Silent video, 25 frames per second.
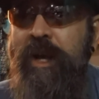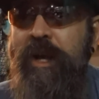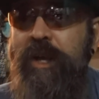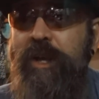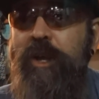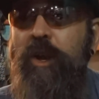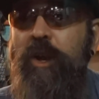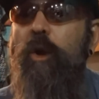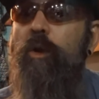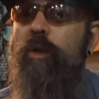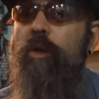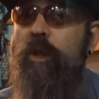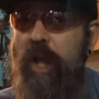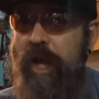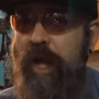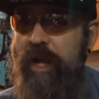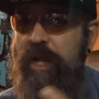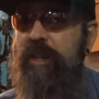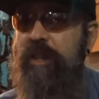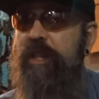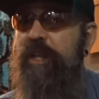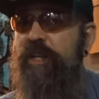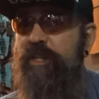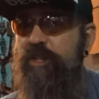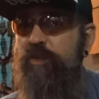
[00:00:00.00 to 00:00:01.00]

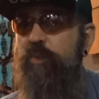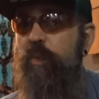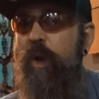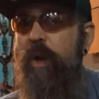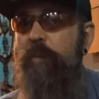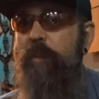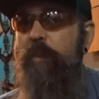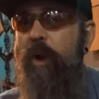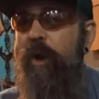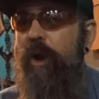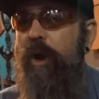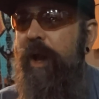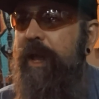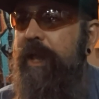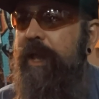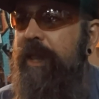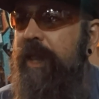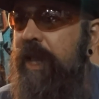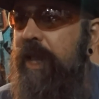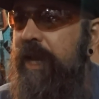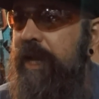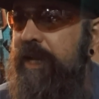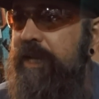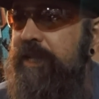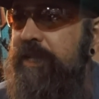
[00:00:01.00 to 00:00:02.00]
like these sway bar end
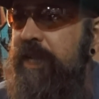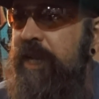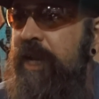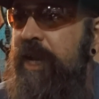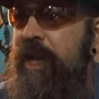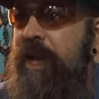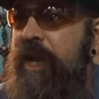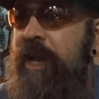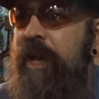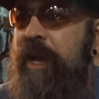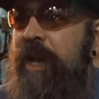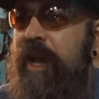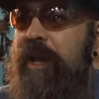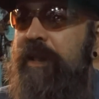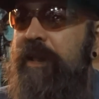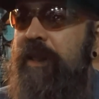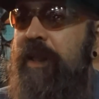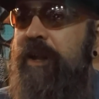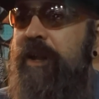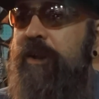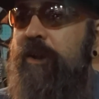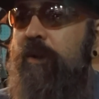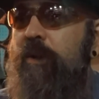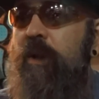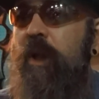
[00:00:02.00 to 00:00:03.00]
links. And
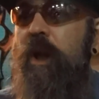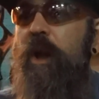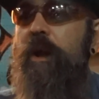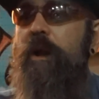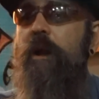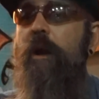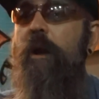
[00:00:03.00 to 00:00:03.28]
then you're like,